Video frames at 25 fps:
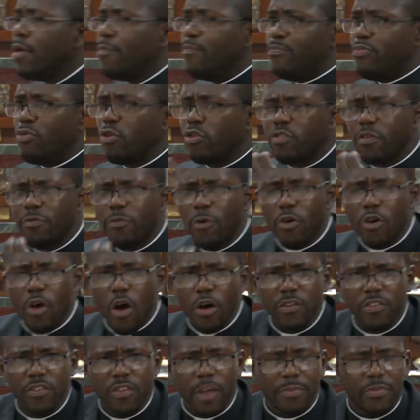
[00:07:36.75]
Beautiful
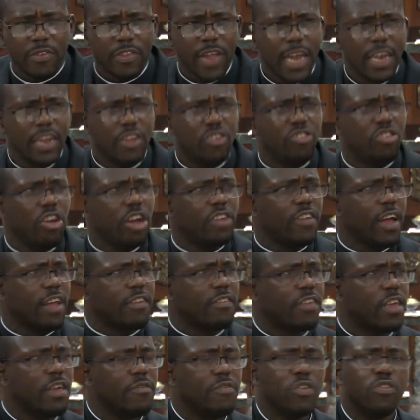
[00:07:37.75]
concepts that the church
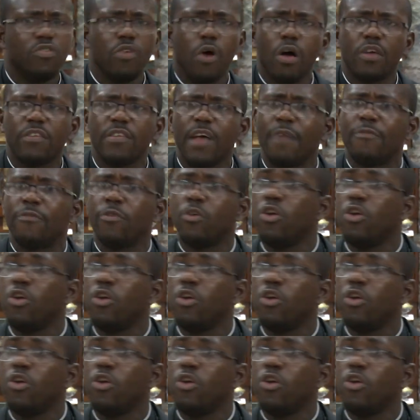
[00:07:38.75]
has given to us have